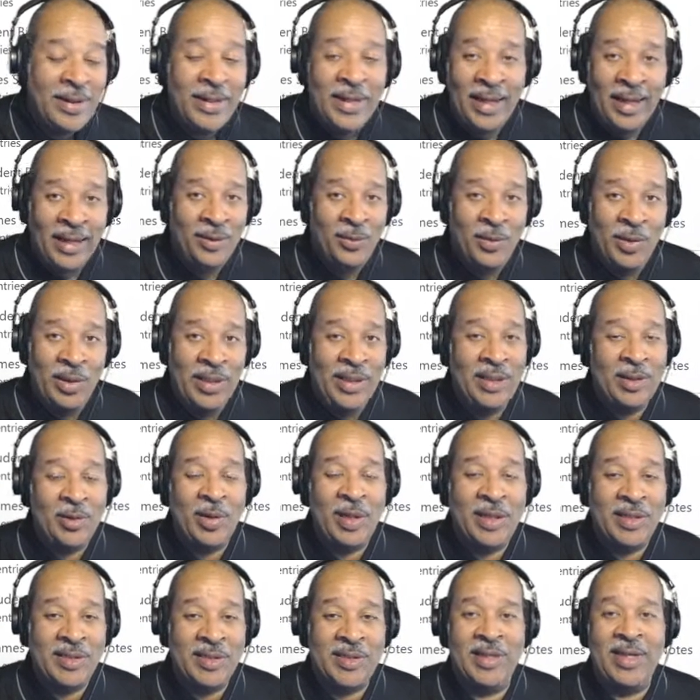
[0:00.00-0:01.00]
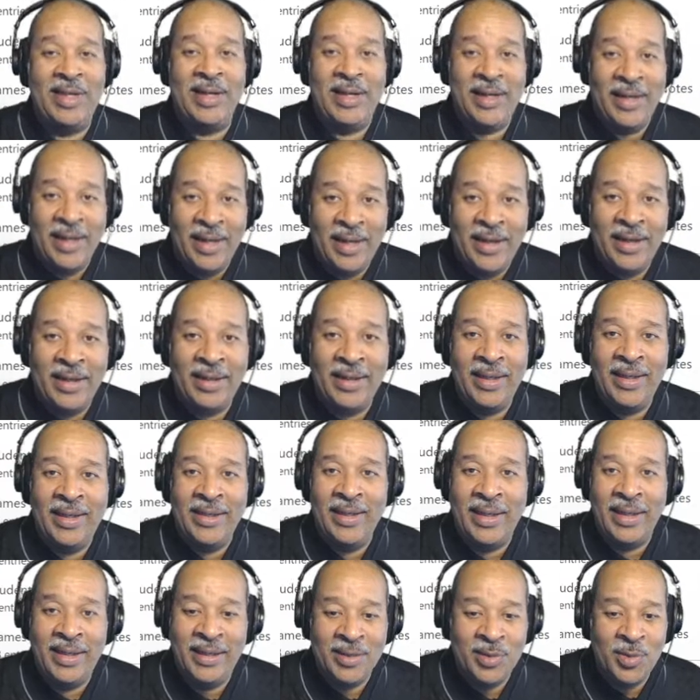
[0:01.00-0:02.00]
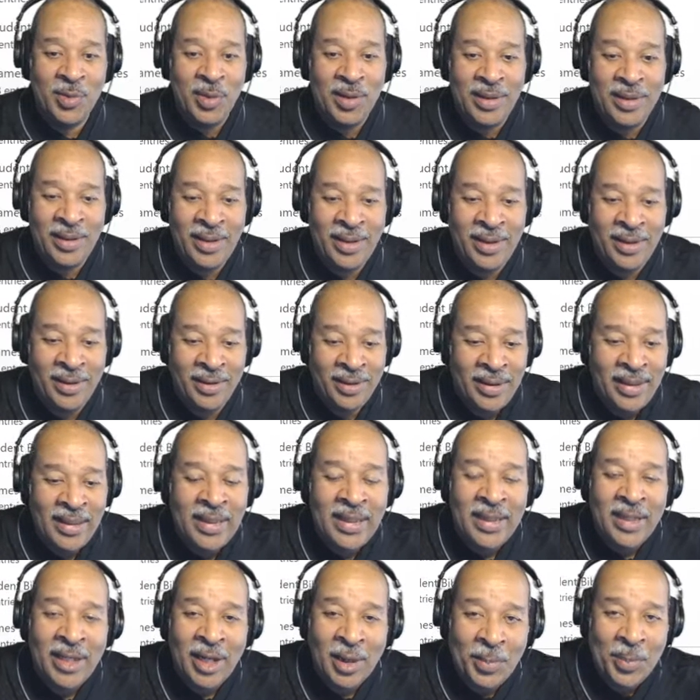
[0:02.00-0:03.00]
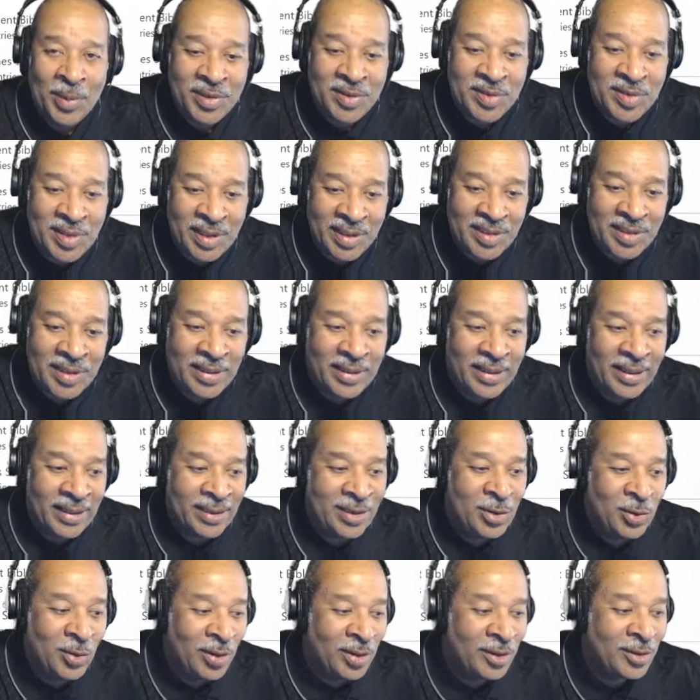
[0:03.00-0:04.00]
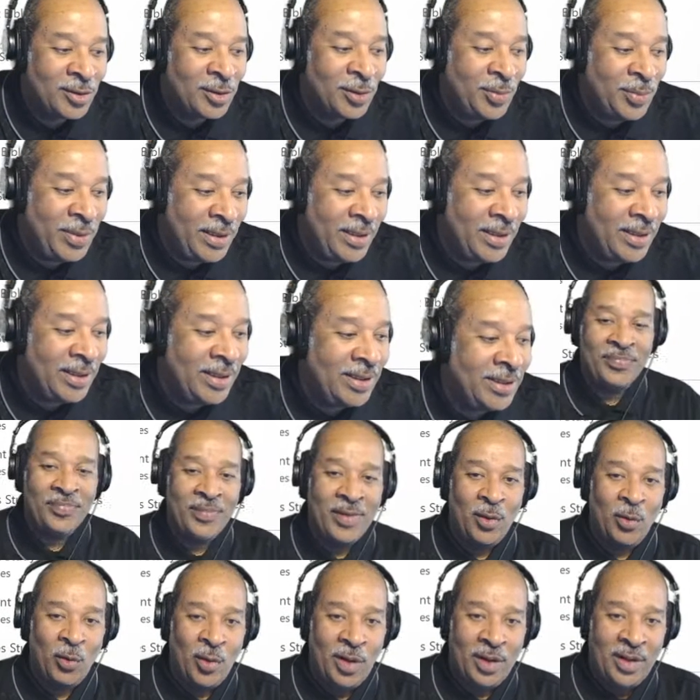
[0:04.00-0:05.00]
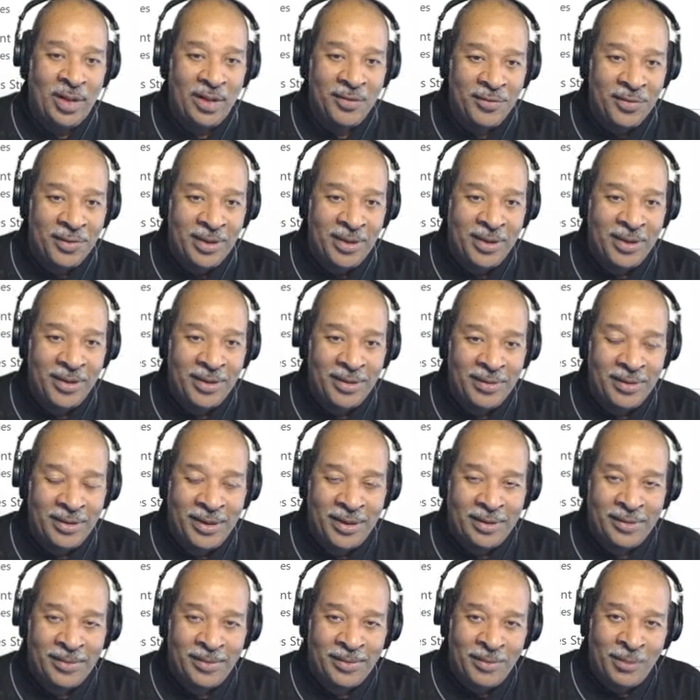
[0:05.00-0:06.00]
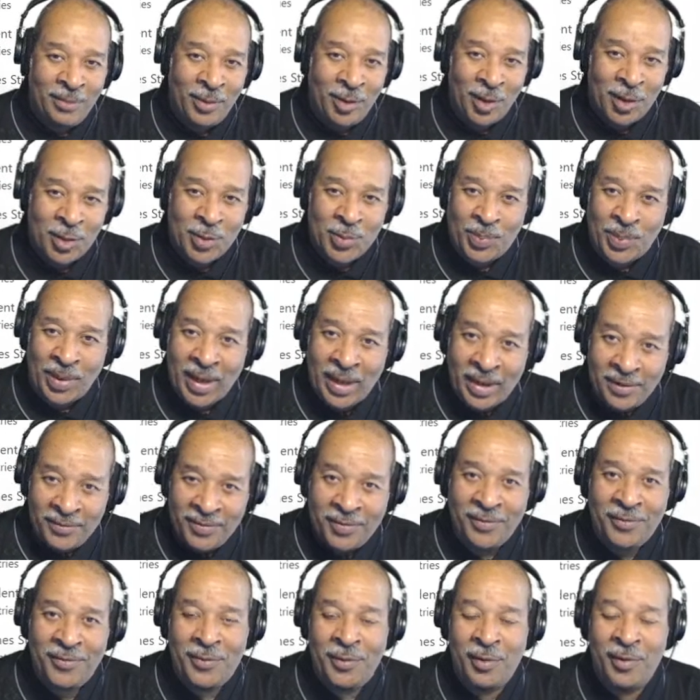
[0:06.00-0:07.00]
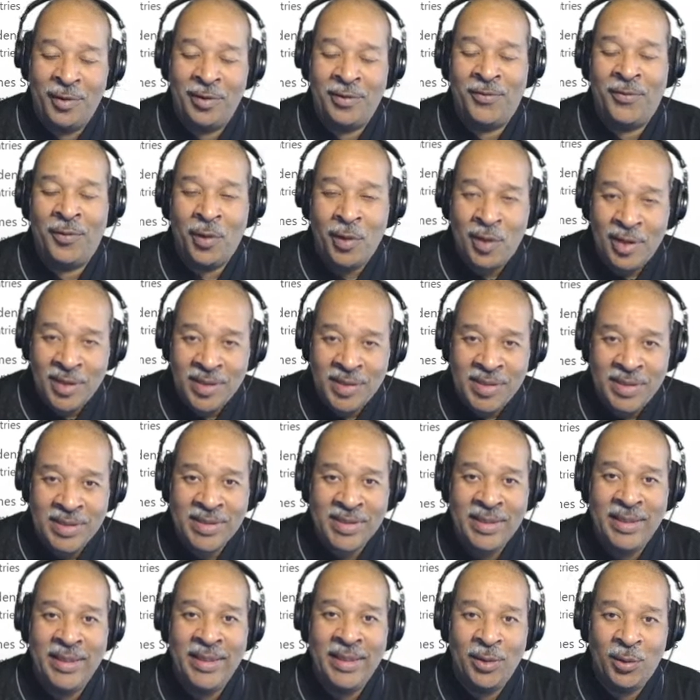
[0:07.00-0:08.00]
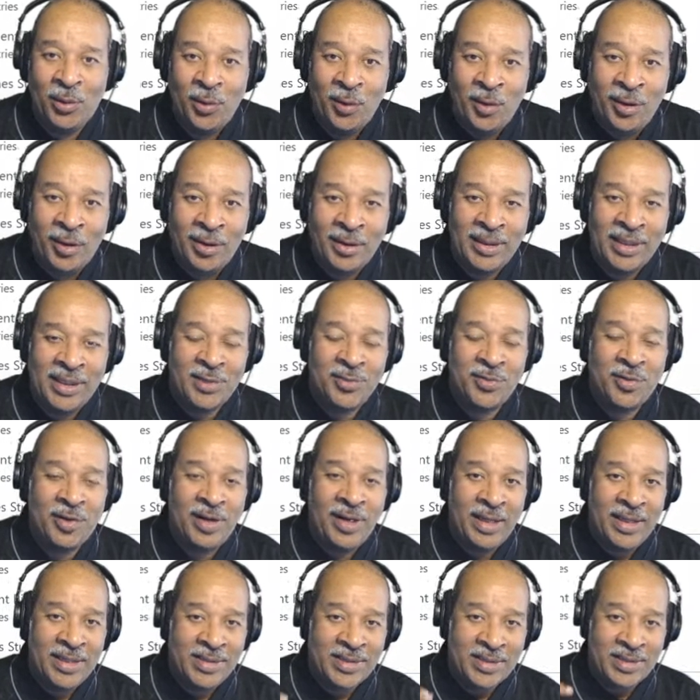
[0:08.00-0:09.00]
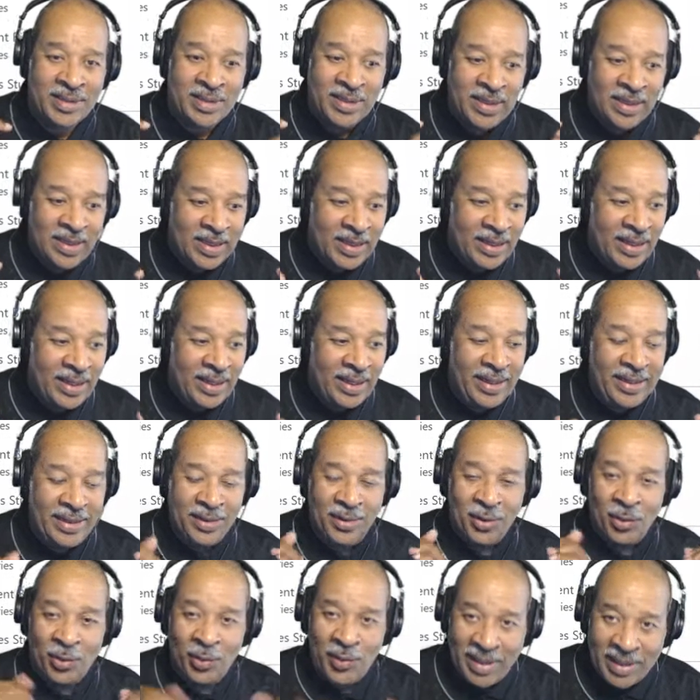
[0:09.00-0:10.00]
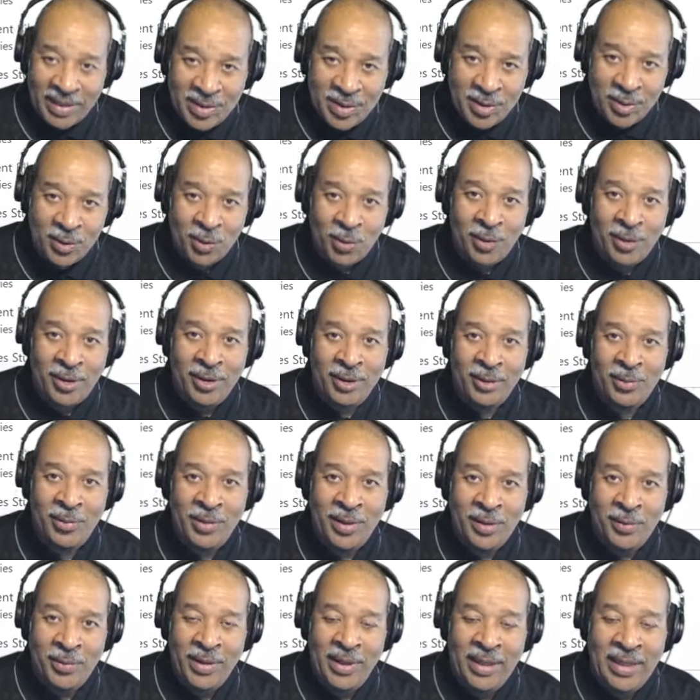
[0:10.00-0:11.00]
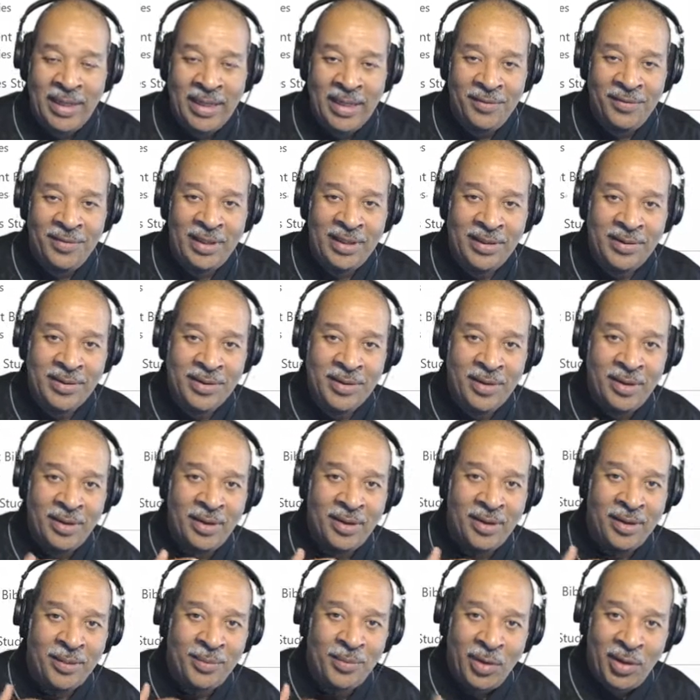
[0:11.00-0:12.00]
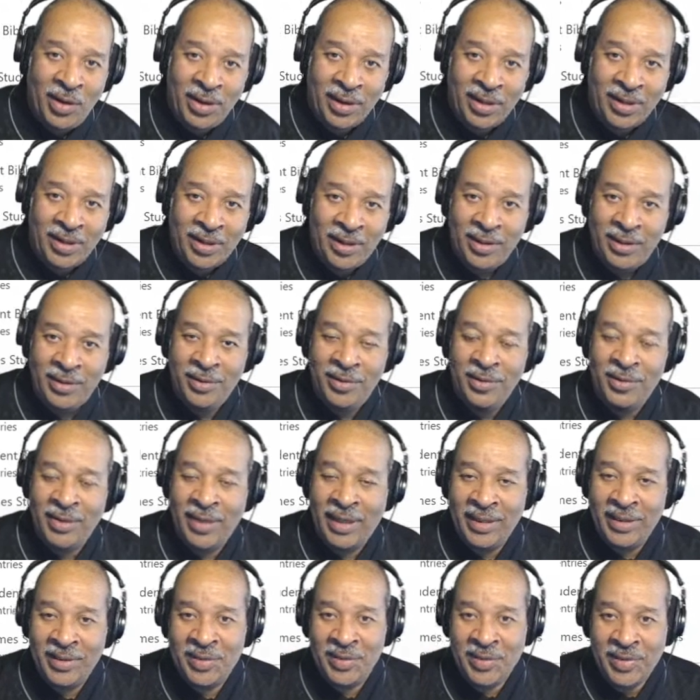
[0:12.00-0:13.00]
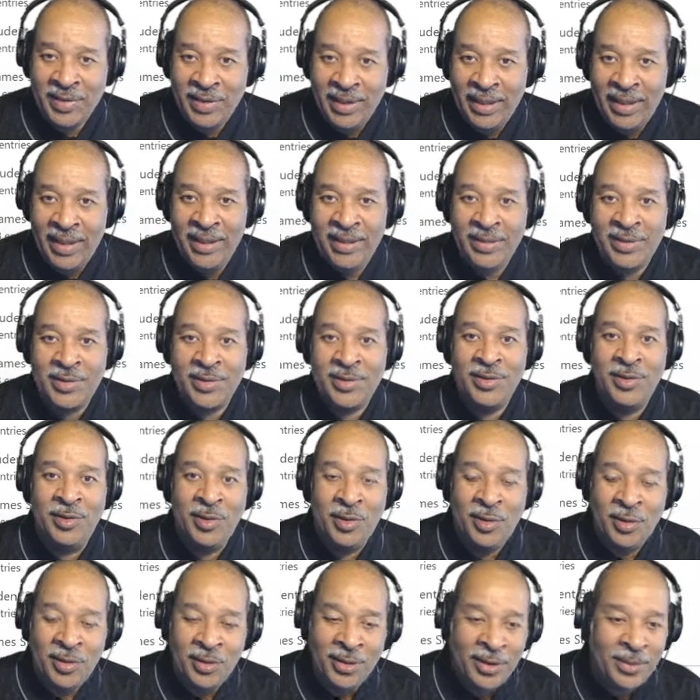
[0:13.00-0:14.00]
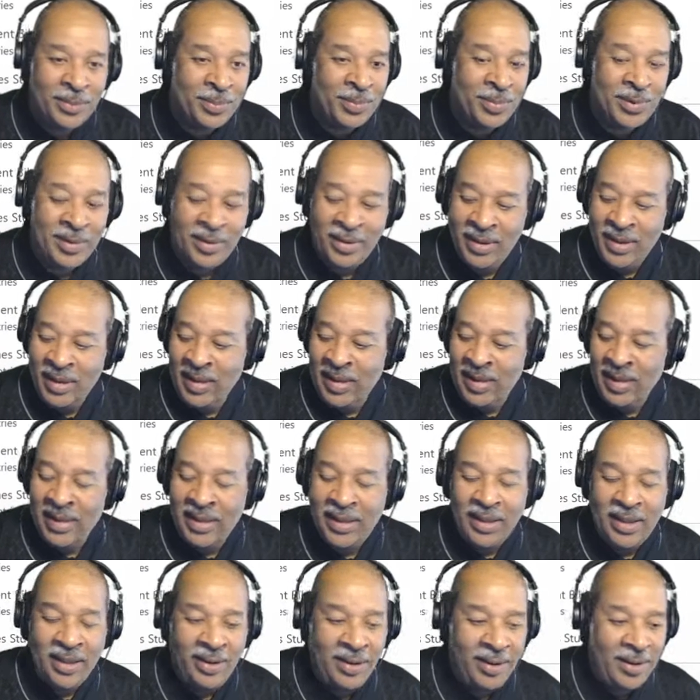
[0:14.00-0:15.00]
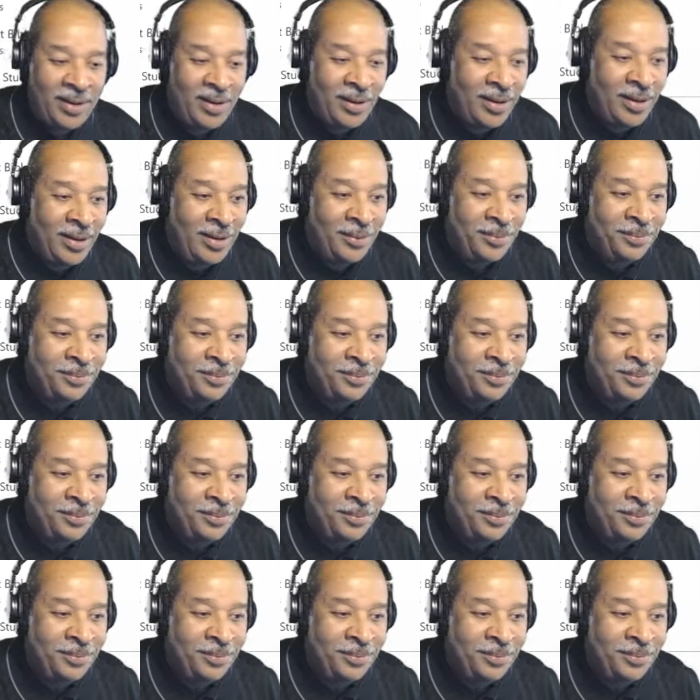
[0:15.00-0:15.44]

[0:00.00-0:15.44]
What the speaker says: And really questioning God, and that is really not a position that you want to be in. One of the most powerful forces in the world, as far as in the Western world where we live, like America, United States, Europe, I